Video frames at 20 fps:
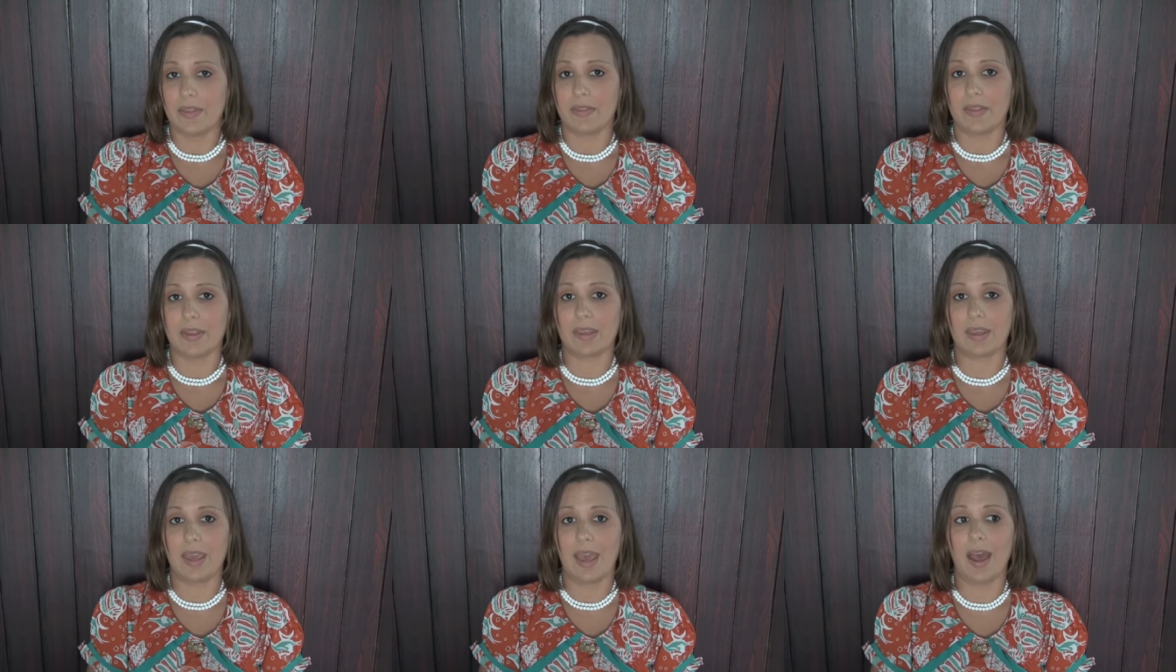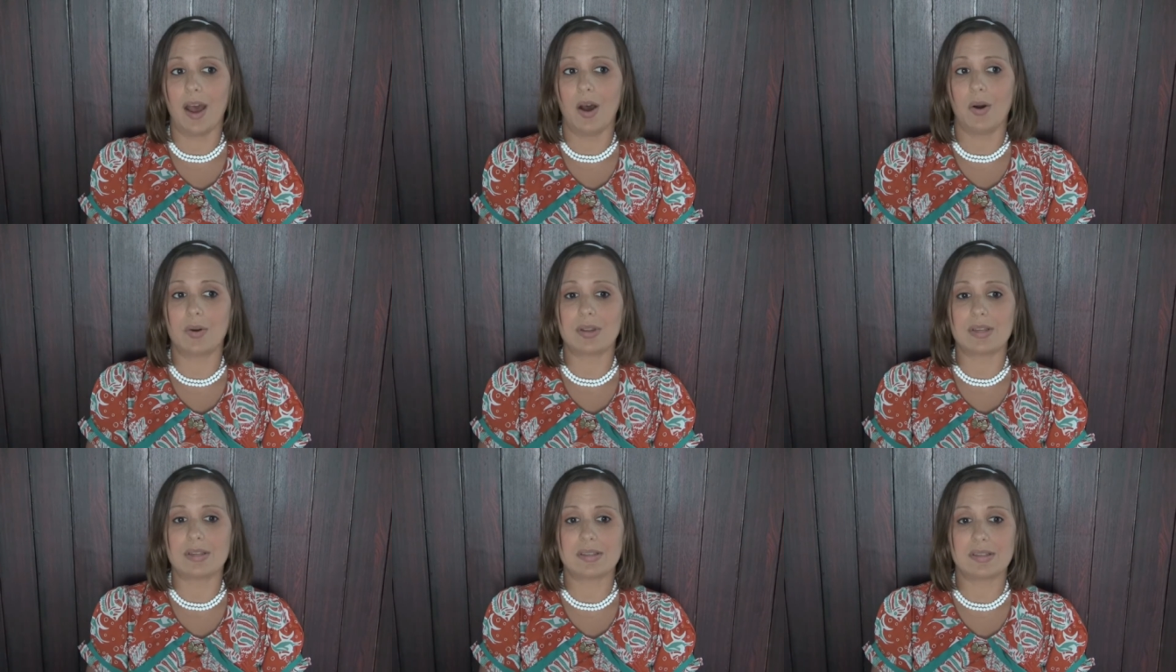The
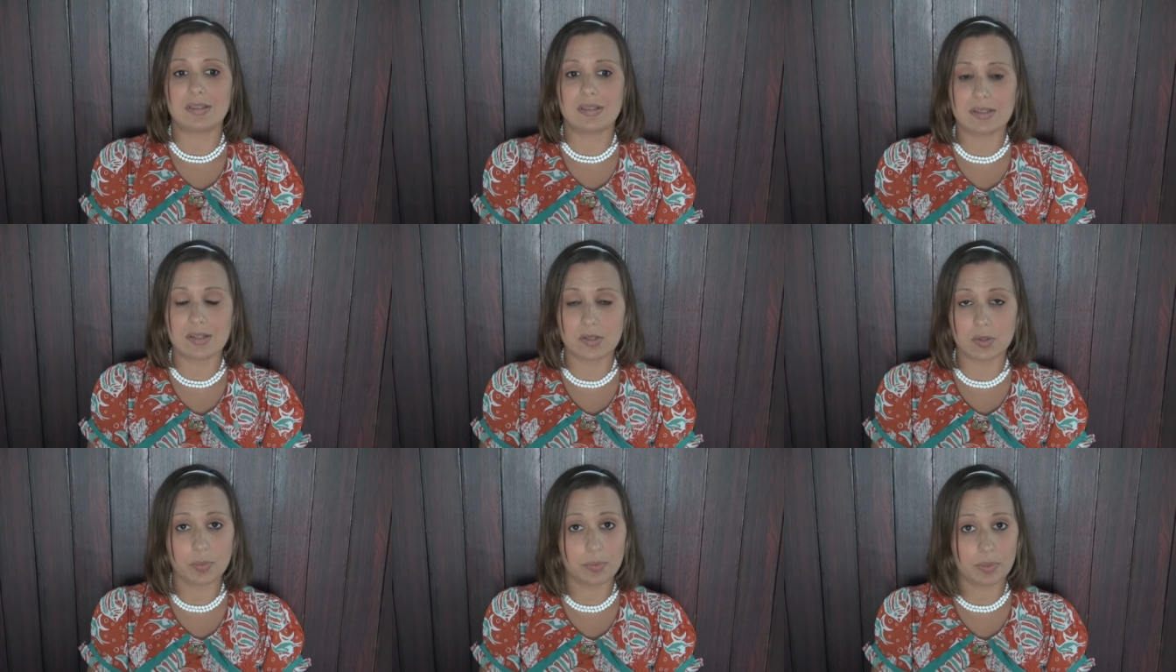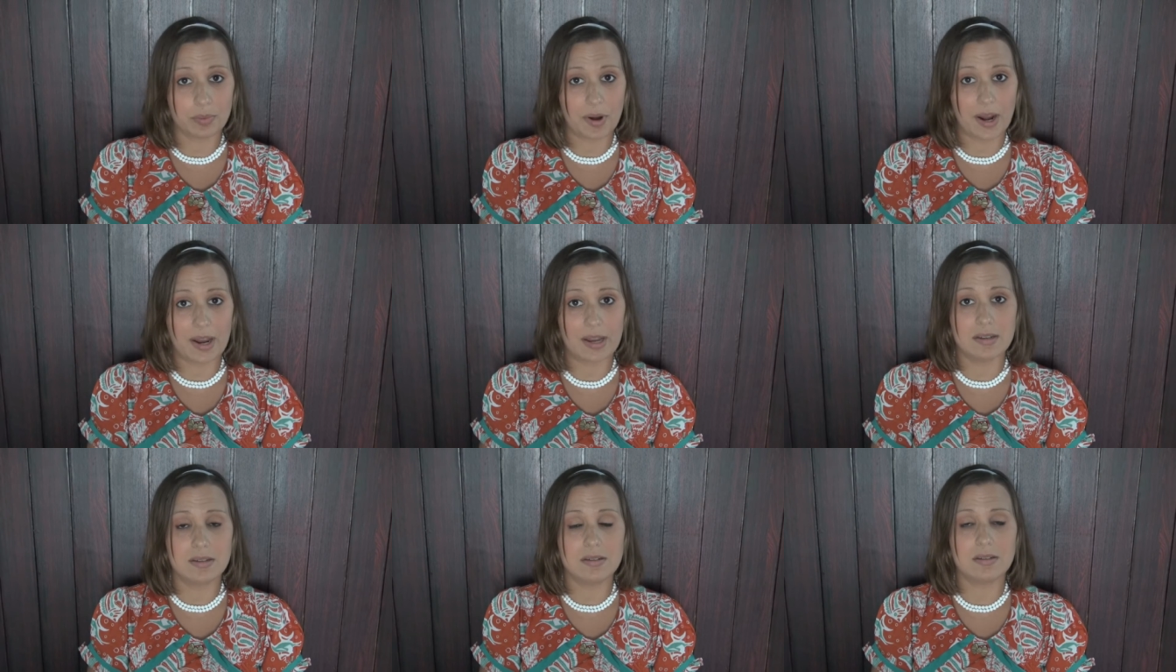cow is still
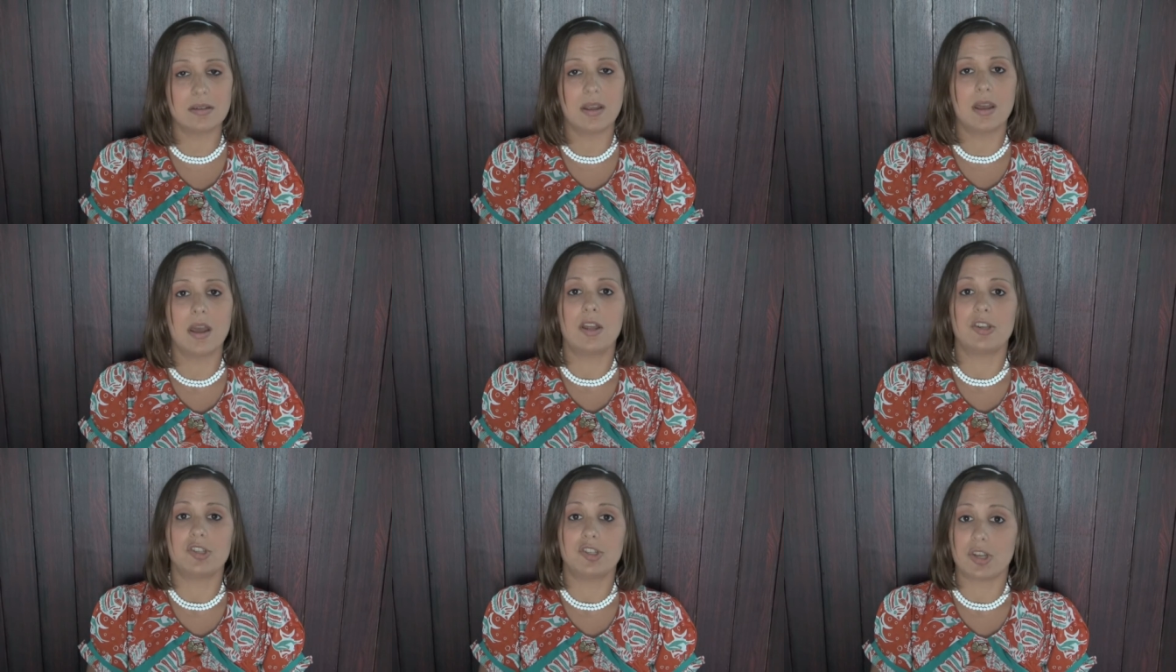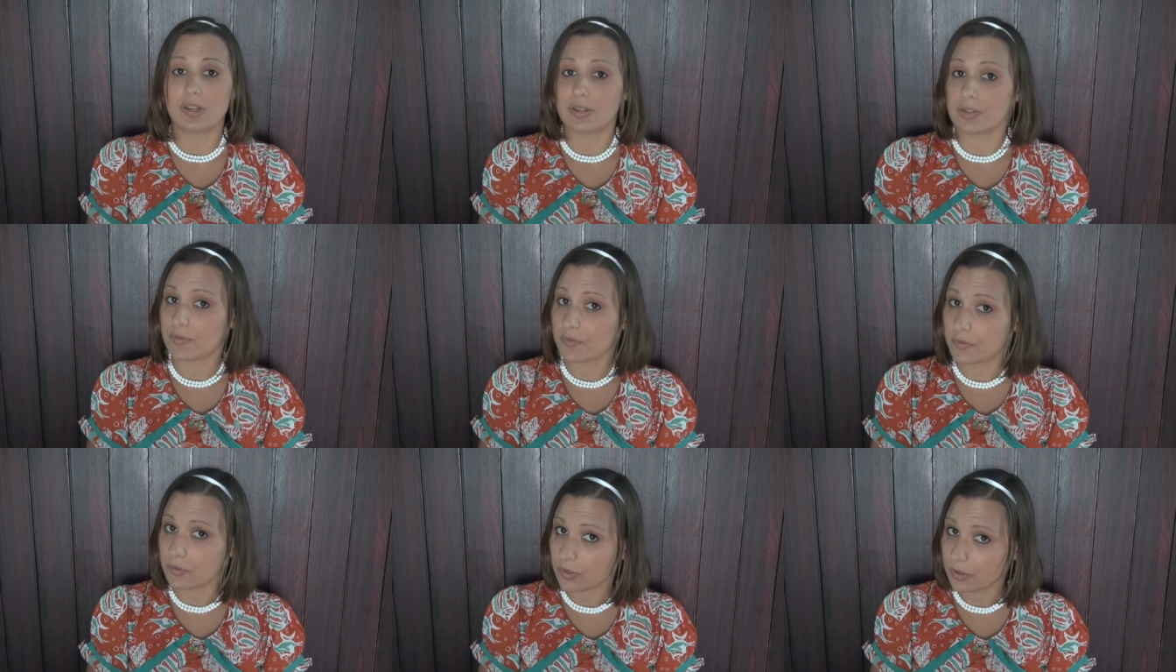bred
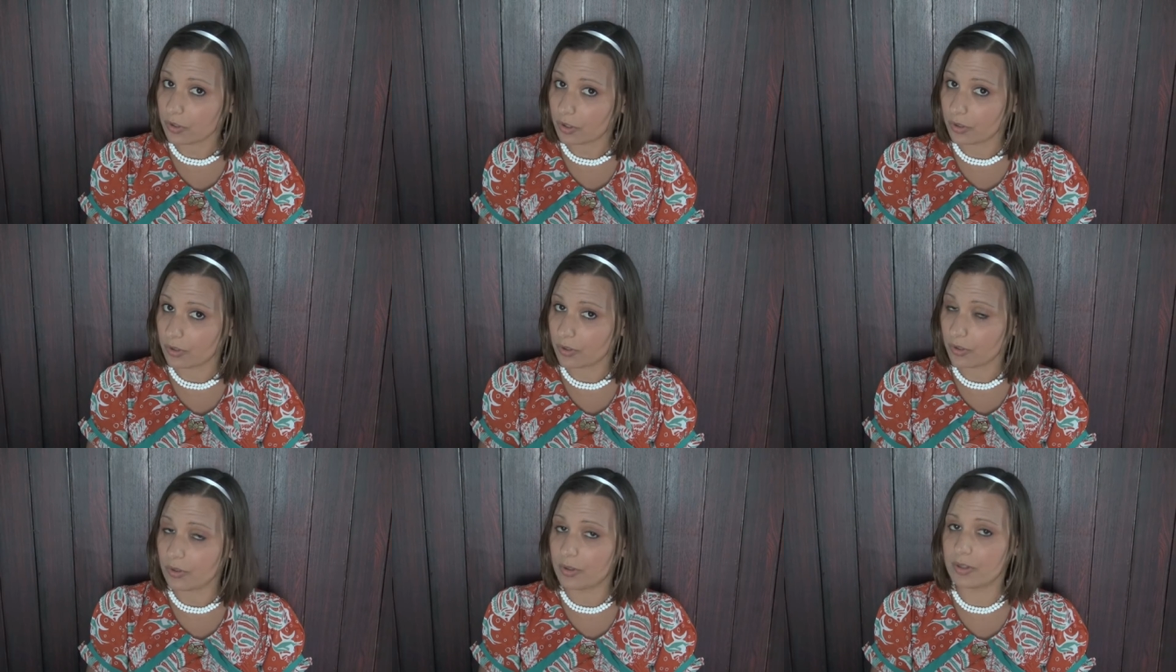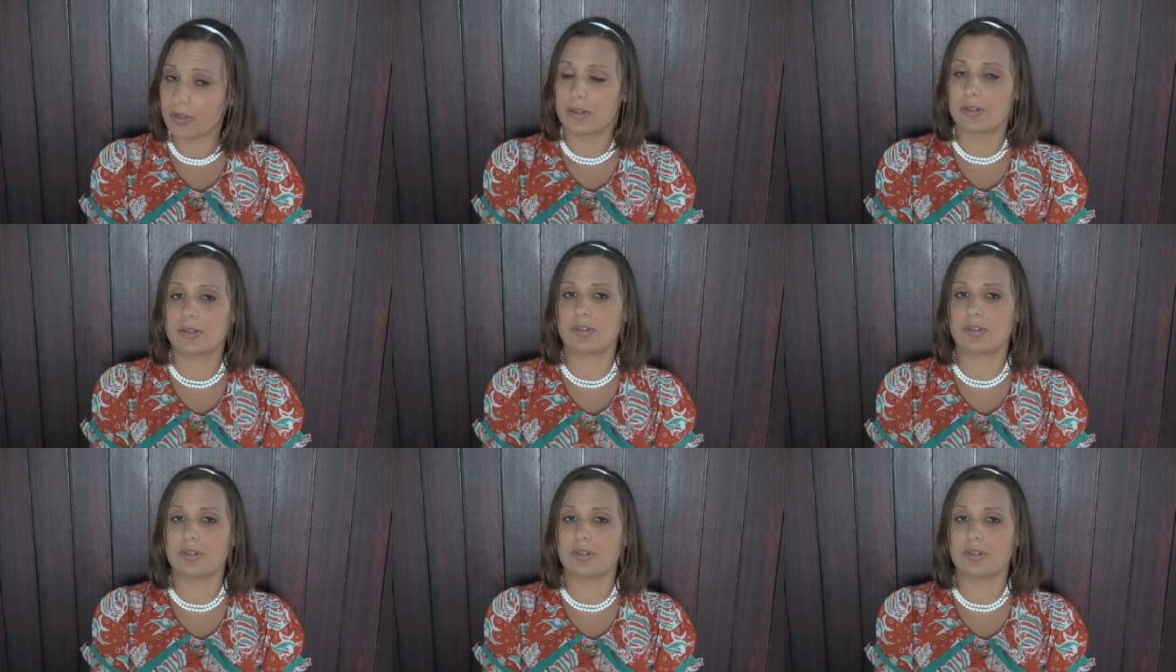just for you